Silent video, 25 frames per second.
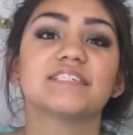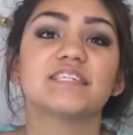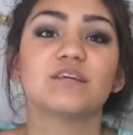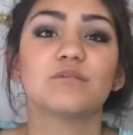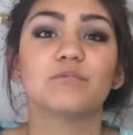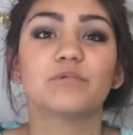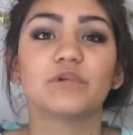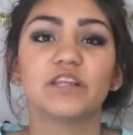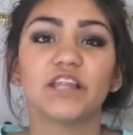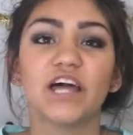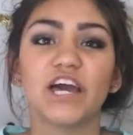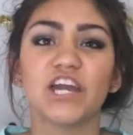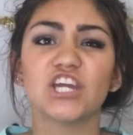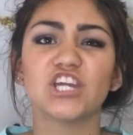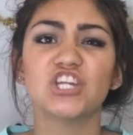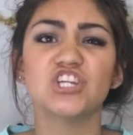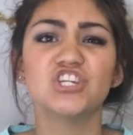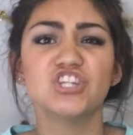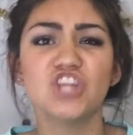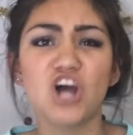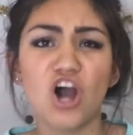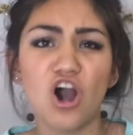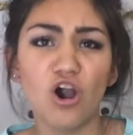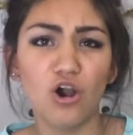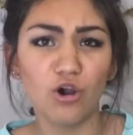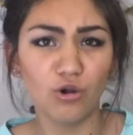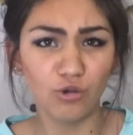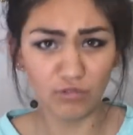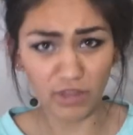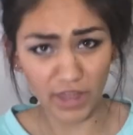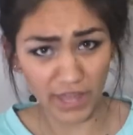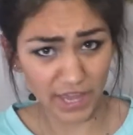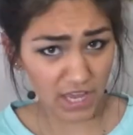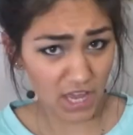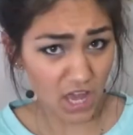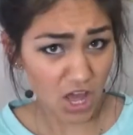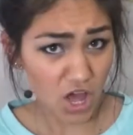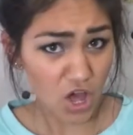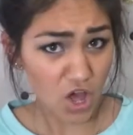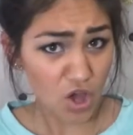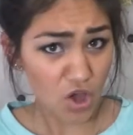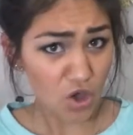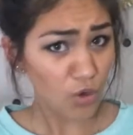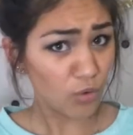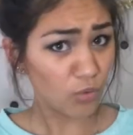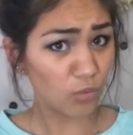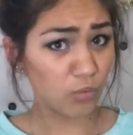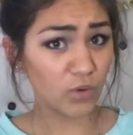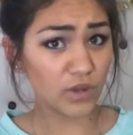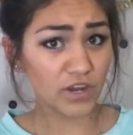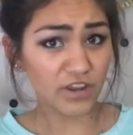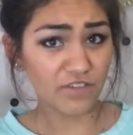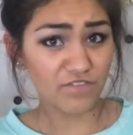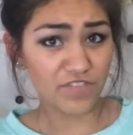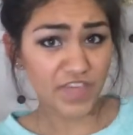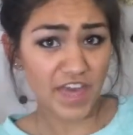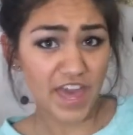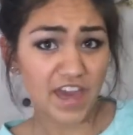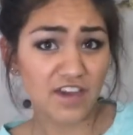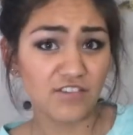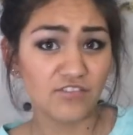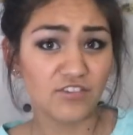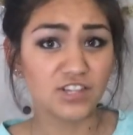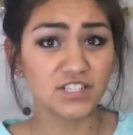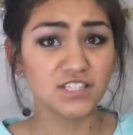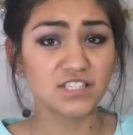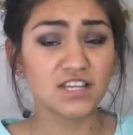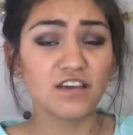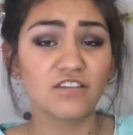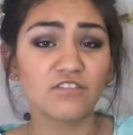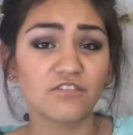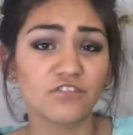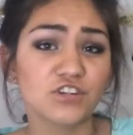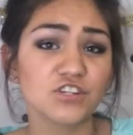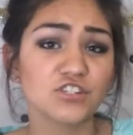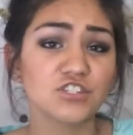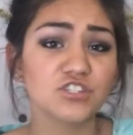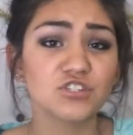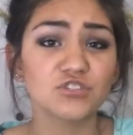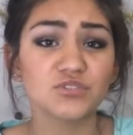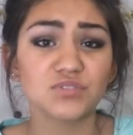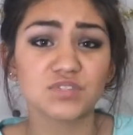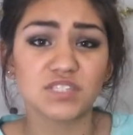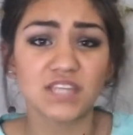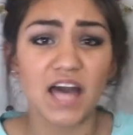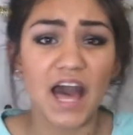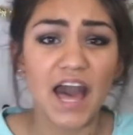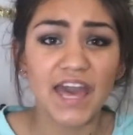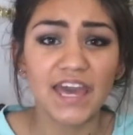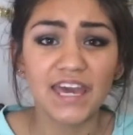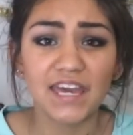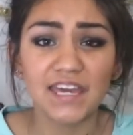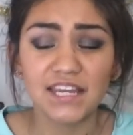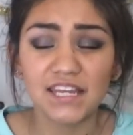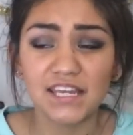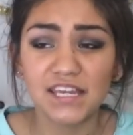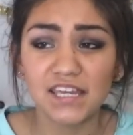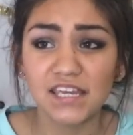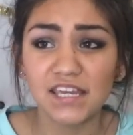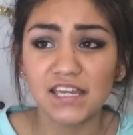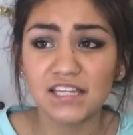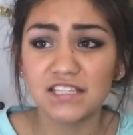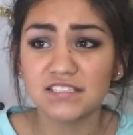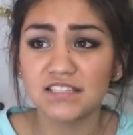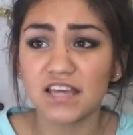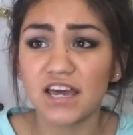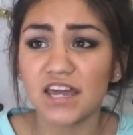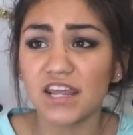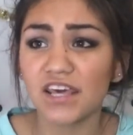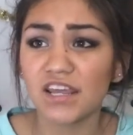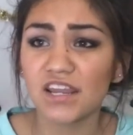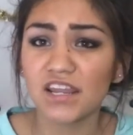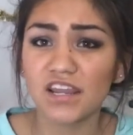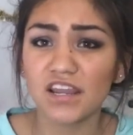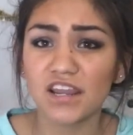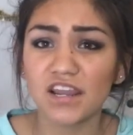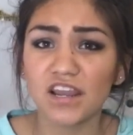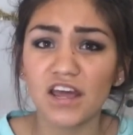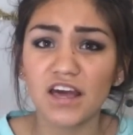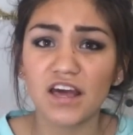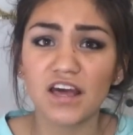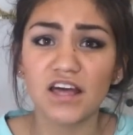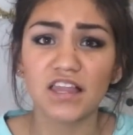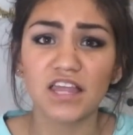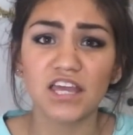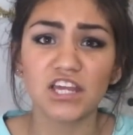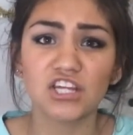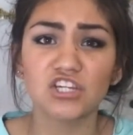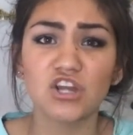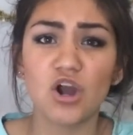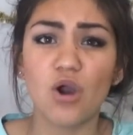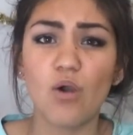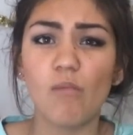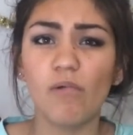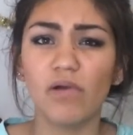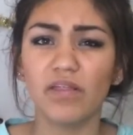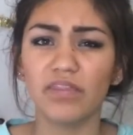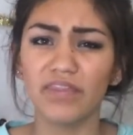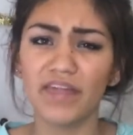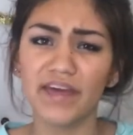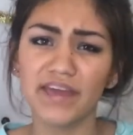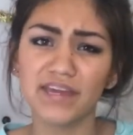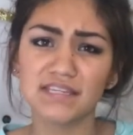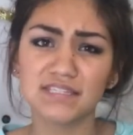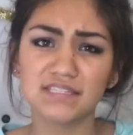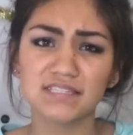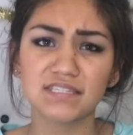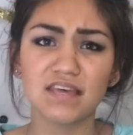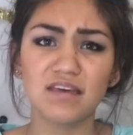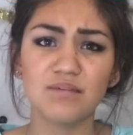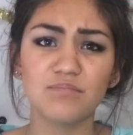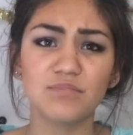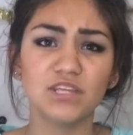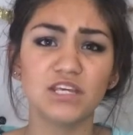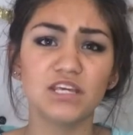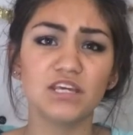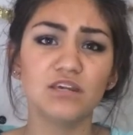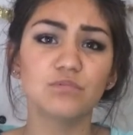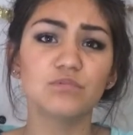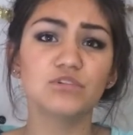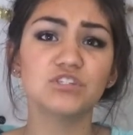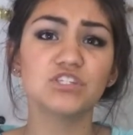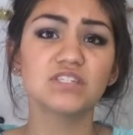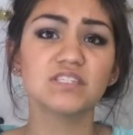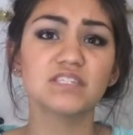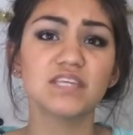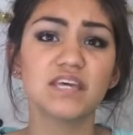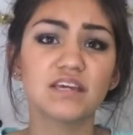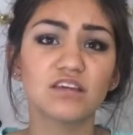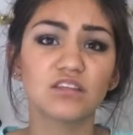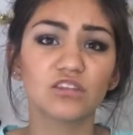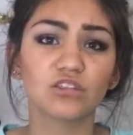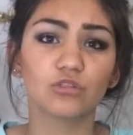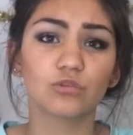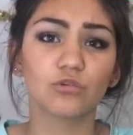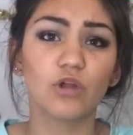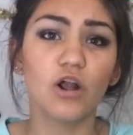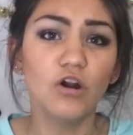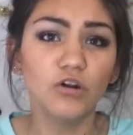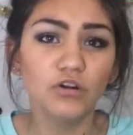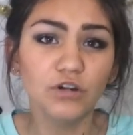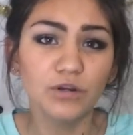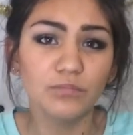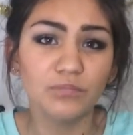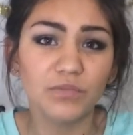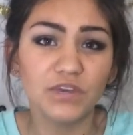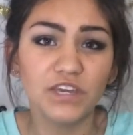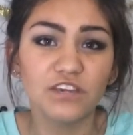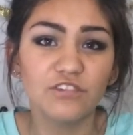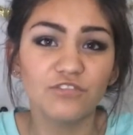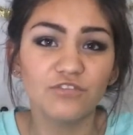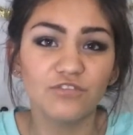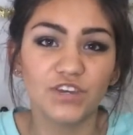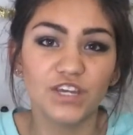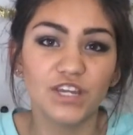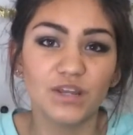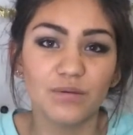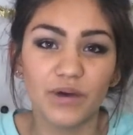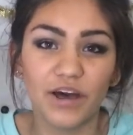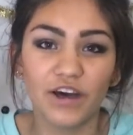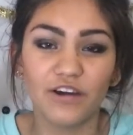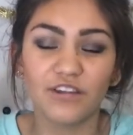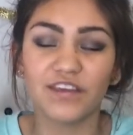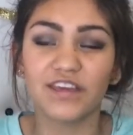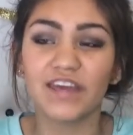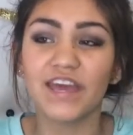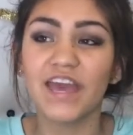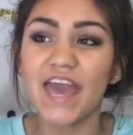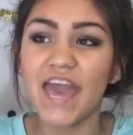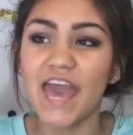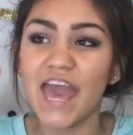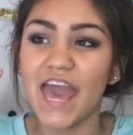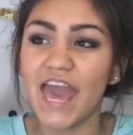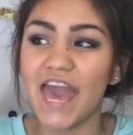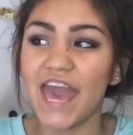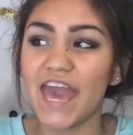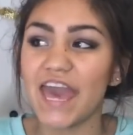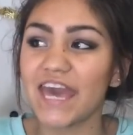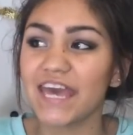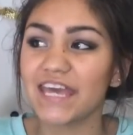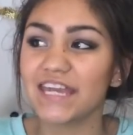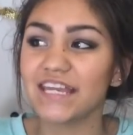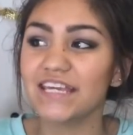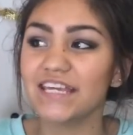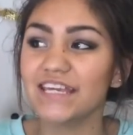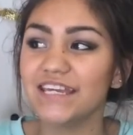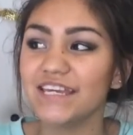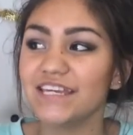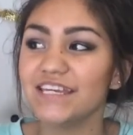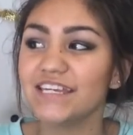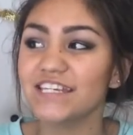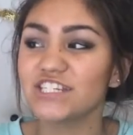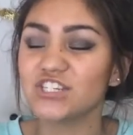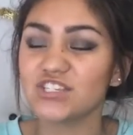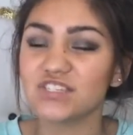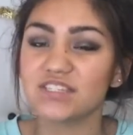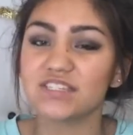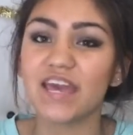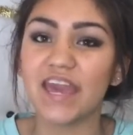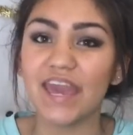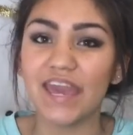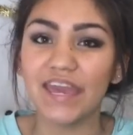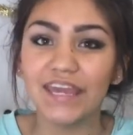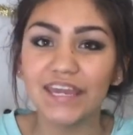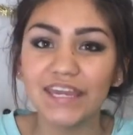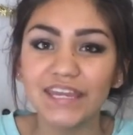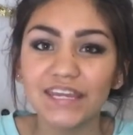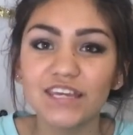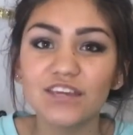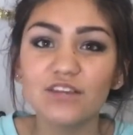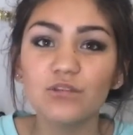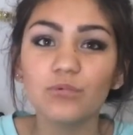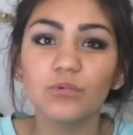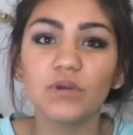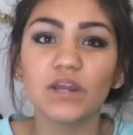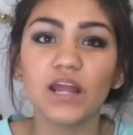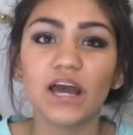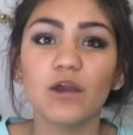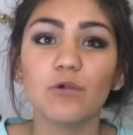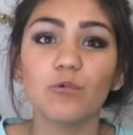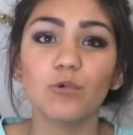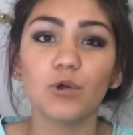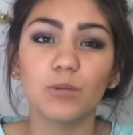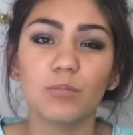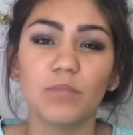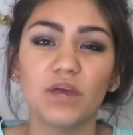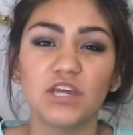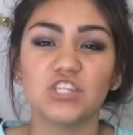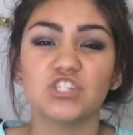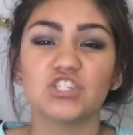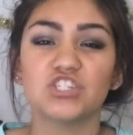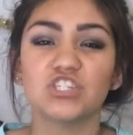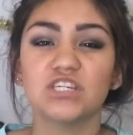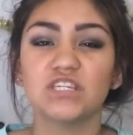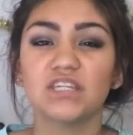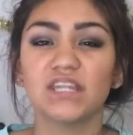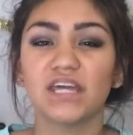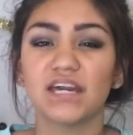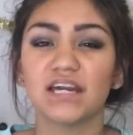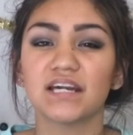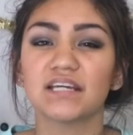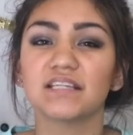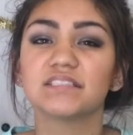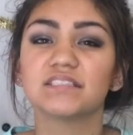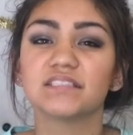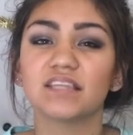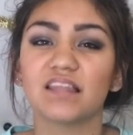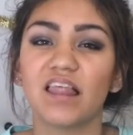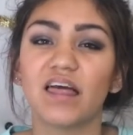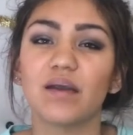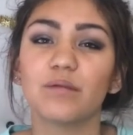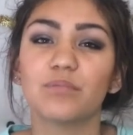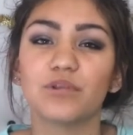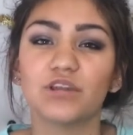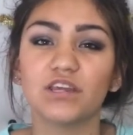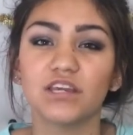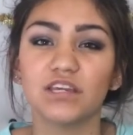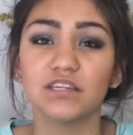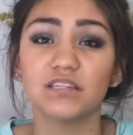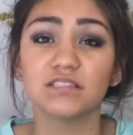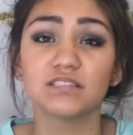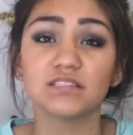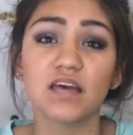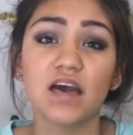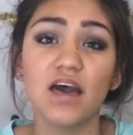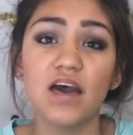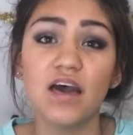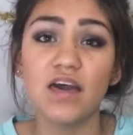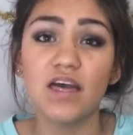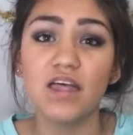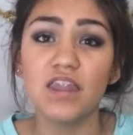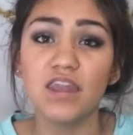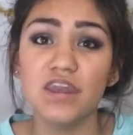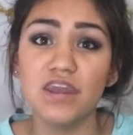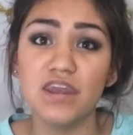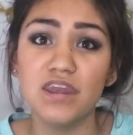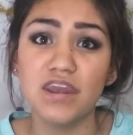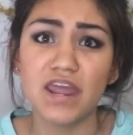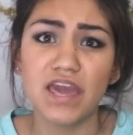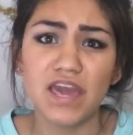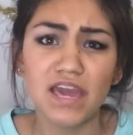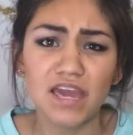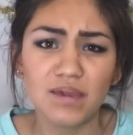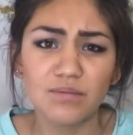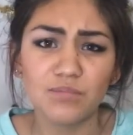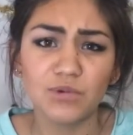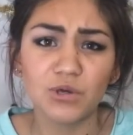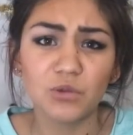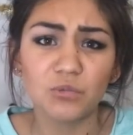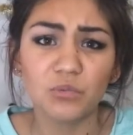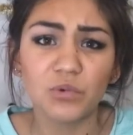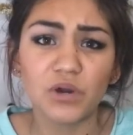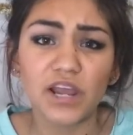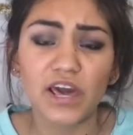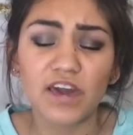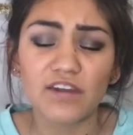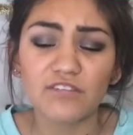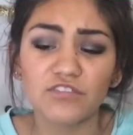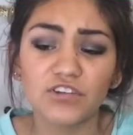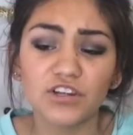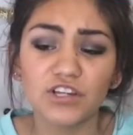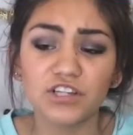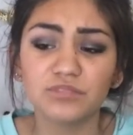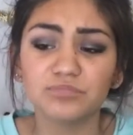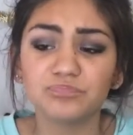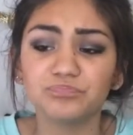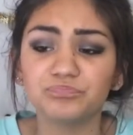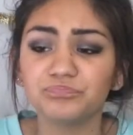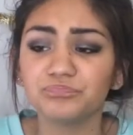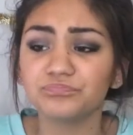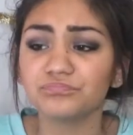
He'd be like, no, like, what have they ever done for society, and da da da da da, like, no one likes them. He would just like throw a big fit about it, and he just hated when I would mention like a celebrity's name and whatever.